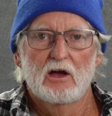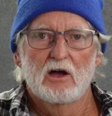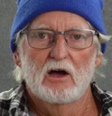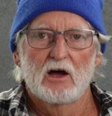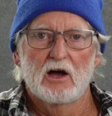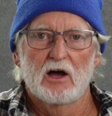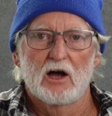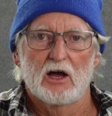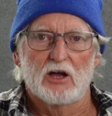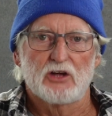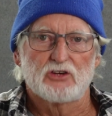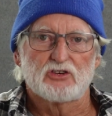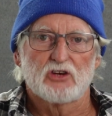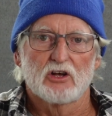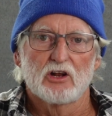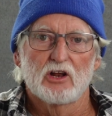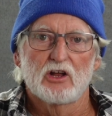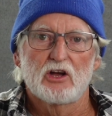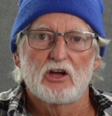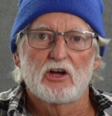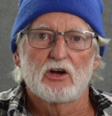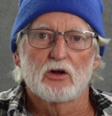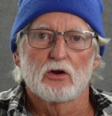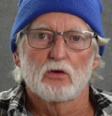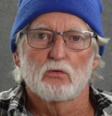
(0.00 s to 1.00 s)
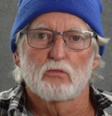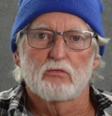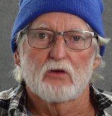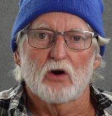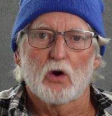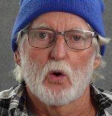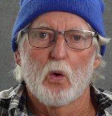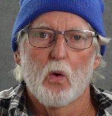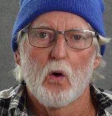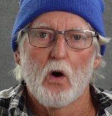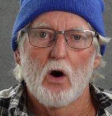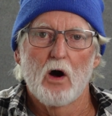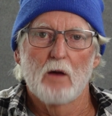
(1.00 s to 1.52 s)
Uh, it's a legal
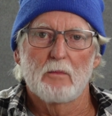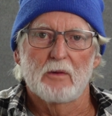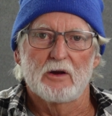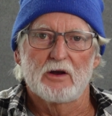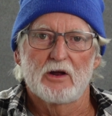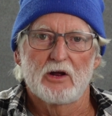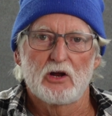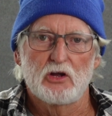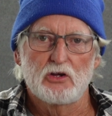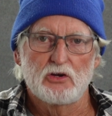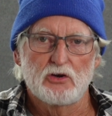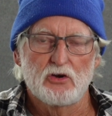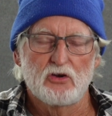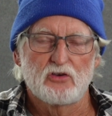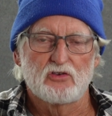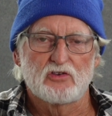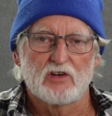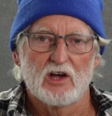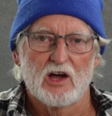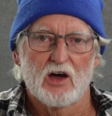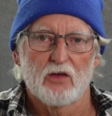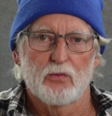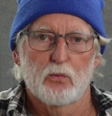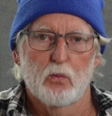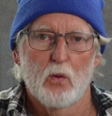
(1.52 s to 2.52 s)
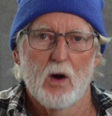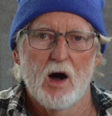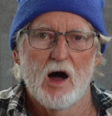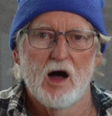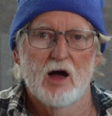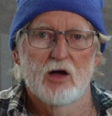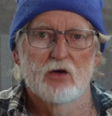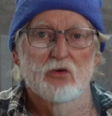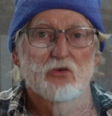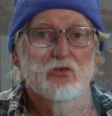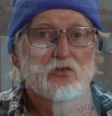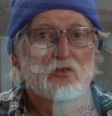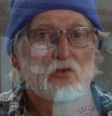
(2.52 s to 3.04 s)
requirement in New South
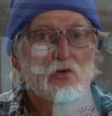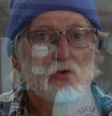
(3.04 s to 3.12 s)
Wales